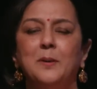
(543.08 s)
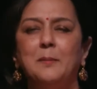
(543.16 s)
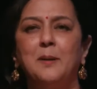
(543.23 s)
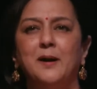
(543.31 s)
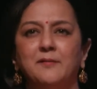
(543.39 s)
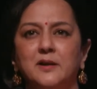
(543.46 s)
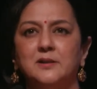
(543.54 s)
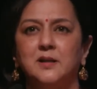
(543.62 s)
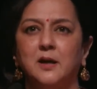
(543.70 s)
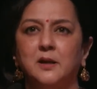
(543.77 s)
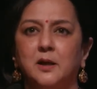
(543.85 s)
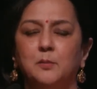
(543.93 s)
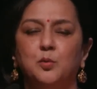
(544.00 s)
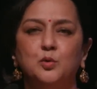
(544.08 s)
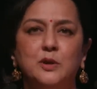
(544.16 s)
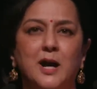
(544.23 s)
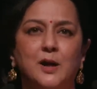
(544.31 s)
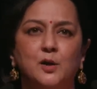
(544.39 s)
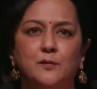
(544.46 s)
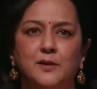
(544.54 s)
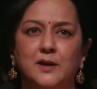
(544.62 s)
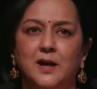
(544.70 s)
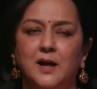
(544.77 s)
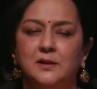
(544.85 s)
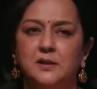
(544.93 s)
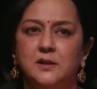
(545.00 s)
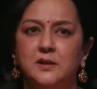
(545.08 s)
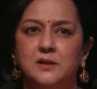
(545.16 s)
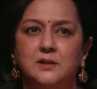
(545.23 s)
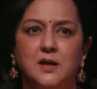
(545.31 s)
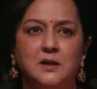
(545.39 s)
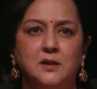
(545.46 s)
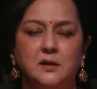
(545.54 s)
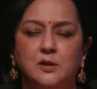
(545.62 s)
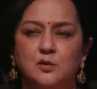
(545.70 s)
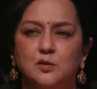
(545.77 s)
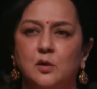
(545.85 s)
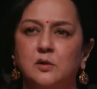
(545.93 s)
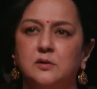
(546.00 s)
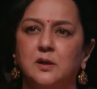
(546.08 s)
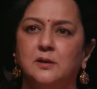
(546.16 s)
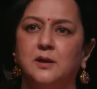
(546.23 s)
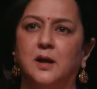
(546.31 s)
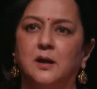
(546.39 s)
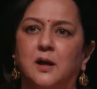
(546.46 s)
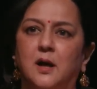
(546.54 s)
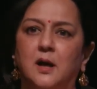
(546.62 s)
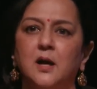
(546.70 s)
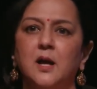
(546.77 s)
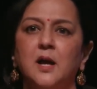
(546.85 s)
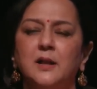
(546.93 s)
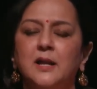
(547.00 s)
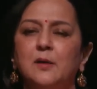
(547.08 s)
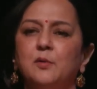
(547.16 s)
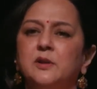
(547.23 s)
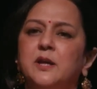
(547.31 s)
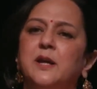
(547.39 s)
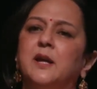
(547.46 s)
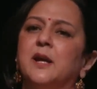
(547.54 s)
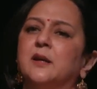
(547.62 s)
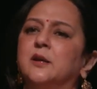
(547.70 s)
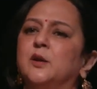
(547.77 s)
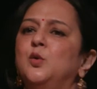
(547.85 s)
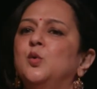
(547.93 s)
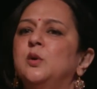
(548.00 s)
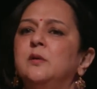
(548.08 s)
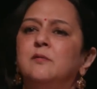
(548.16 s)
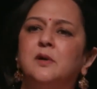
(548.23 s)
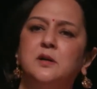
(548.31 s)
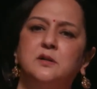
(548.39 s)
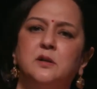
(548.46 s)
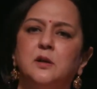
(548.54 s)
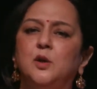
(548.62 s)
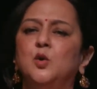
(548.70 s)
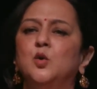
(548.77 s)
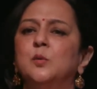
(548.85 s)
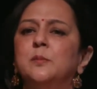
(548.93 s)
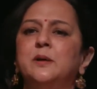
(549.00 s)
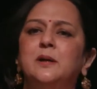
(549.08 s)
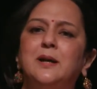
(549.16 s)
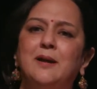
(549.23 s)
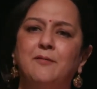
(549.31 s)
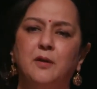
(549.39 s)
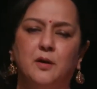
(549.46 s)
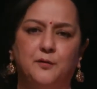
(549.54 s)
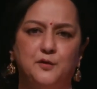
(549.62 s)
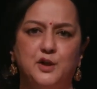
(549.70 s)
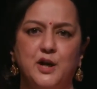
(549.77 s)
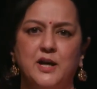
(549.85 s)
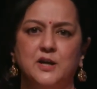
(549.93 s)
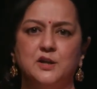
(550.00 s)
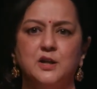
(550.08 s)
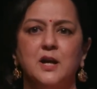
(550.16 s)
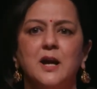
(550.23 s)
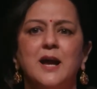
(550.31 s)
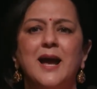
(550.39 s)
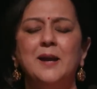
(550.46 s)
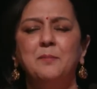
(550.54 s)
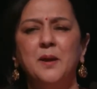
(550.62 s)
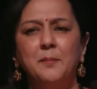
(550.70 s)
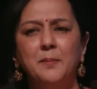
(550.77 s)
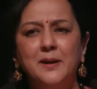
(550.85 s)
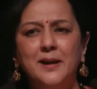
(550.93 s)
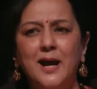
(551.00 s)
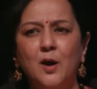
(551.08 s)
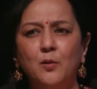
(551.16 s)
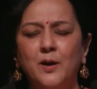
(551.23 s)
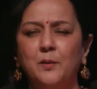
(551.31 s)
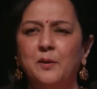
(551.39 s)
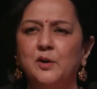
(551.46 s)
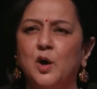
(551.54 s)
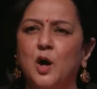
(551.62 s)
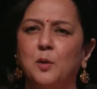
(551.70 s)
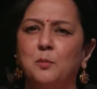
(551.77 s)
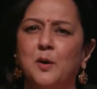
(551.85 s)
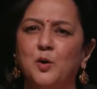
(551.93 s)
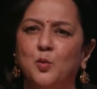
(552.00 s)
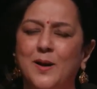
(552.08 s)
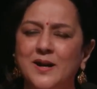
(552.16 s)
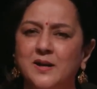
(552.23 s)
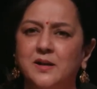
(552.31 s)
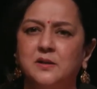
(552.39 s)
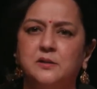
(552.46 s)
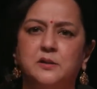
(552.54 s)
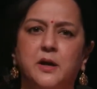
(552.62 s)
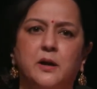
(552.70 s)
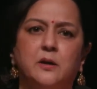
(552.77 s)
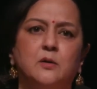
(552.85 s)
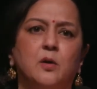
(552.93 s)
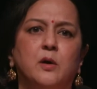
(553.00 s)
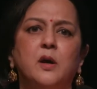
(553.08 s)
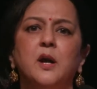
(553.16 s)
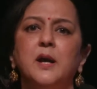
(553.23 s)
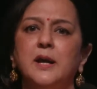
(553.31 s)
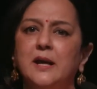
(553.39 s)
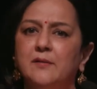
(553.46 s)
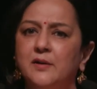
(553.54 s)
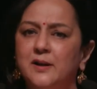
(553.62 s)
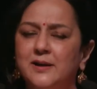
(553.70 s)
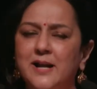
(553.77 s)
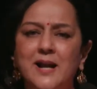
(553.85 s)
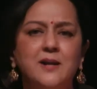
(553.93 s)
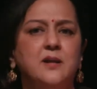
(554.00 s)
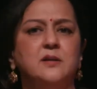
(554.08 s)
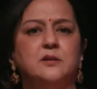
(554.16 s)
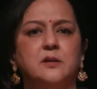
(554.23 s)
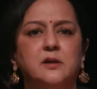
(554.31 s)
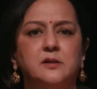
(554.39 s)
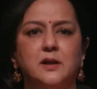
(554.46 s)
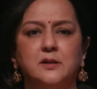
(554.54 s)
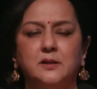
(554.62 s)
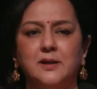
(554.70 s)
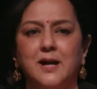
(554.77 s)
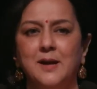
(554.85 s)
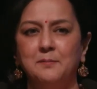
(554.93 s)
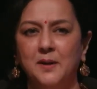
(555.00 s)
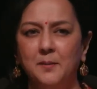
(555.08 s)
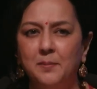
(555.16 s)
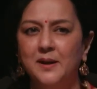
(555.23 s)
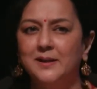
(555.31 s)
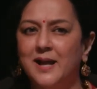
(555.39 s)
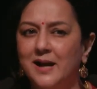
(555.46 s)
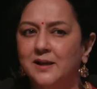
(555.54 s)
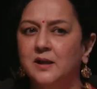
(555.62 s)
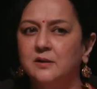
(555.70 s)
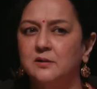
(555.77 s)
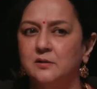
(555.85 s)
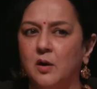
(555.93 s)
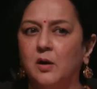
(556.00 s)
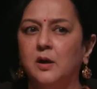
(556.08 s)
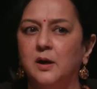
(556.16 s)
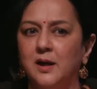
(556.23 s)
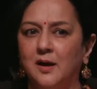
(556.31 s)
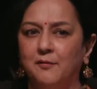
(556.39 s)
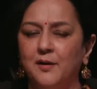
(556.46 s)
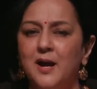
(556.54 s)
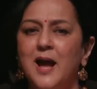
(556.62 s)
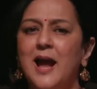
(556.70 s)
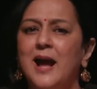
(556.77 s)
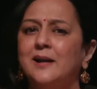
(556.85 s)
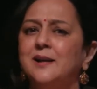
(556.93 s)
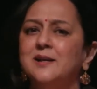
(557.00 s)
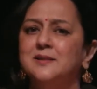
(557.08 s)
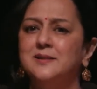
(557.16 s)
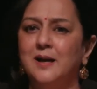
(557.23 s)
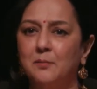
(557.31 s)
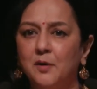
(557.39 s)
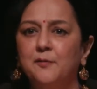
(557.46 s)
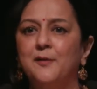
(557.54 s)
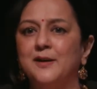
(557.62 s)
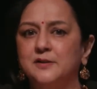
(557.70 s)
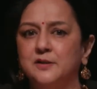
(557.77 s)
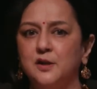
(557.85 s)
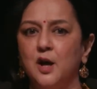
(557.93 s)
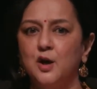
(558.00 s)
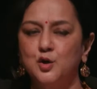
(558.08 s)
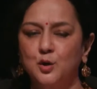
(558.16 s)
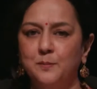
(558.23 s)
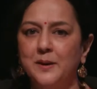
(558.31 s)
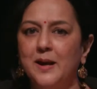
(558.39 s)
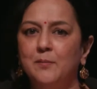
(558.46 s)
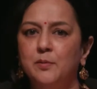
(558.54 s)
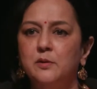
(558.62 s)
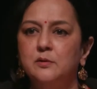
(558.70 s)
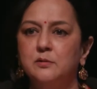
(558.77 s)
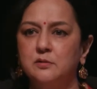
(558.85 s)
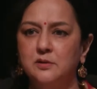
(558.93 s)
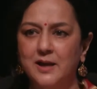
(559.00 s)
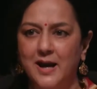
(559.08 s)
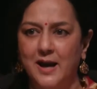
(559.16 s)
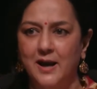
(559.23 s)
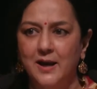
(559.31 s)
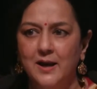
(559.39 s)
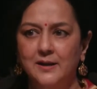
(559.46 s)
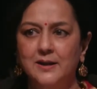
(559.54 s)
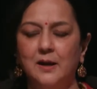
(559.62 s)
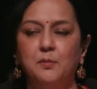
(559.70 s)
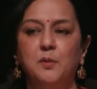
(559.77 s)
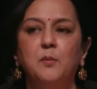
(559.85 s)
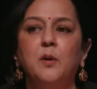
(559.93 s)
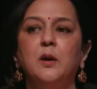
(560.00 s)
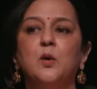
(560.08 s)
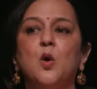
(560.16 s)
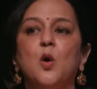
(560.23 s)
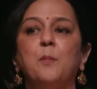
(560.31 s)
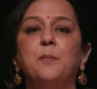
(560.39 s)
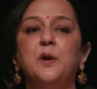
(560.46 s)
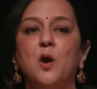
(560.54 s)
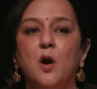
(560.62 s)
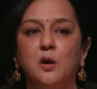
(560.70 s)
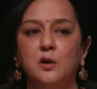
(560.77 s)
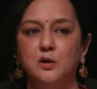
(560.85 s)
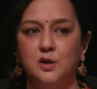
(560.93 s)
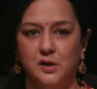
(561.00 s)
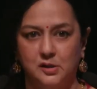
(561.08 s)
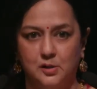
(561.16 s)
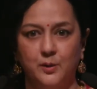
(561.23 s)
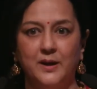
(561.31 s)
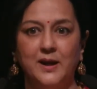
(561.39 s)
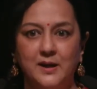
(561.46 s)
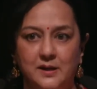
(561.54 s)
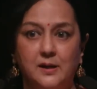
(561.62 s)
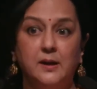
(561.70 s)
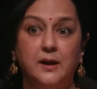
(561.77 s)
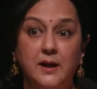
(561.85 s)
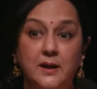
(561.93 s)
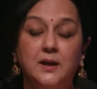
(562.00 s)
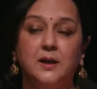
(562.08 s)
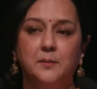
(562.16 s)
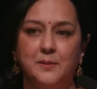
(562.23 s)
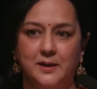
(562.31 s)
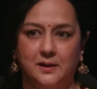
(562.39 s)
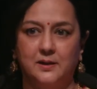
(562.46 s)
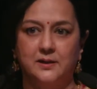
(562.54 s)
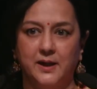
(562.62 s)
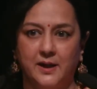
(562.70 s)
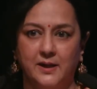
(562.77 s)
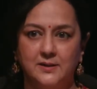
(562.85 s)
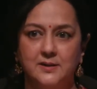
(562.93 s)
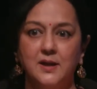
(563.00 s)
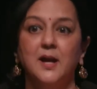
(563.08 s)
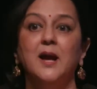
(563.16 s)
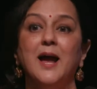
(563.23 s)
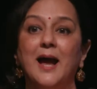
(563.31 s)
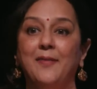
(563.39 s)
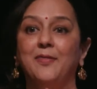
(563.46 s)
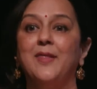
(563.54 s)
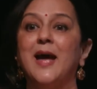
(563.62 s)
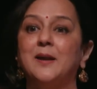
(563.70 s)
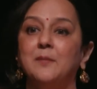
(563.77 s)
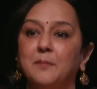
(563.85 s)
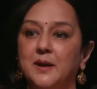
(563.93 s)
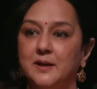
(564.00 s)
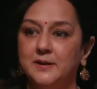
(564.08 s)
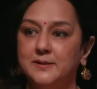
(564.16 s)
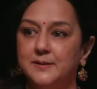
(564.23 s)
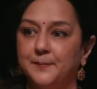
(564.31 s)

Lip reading: Bhave started Bhudan, or when Gandhiji started the salt satyagraha, they were thinking at a universal human level of change. And maybe now when we talk about one district or even 10 districts at a time, maybe that is not enough. At least some of us should be able to say that we will go beyond just doing incremental things. And that means